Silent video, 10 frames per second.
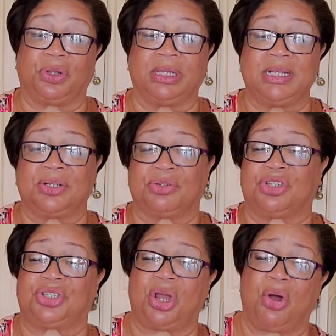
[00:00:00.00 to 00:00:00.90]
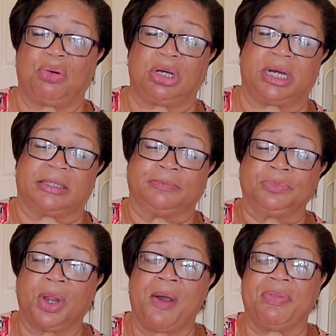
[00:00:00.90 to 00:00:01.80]
And these are so good.
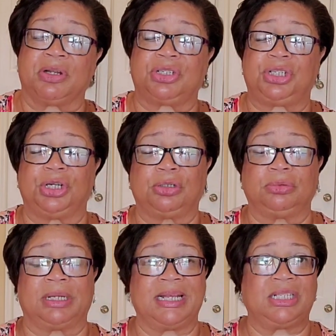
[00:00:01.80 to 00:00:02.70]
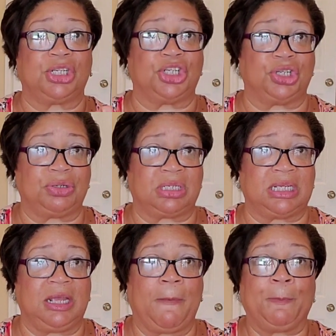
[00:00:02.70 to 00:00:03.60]
They're still nice and
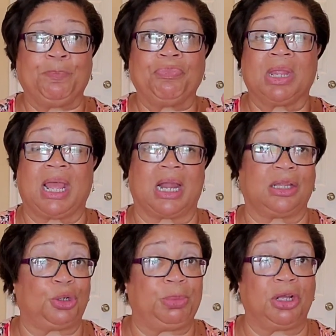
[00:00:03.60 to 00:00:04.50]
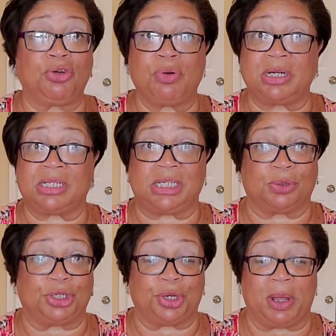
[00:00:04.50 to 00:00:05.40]
juicy. Got a little bit of crunch
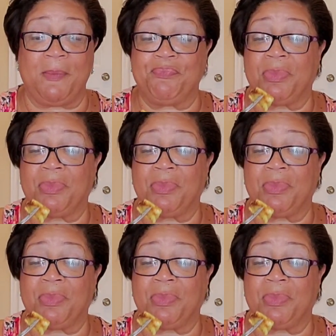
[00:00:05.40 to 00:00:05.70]
still to it.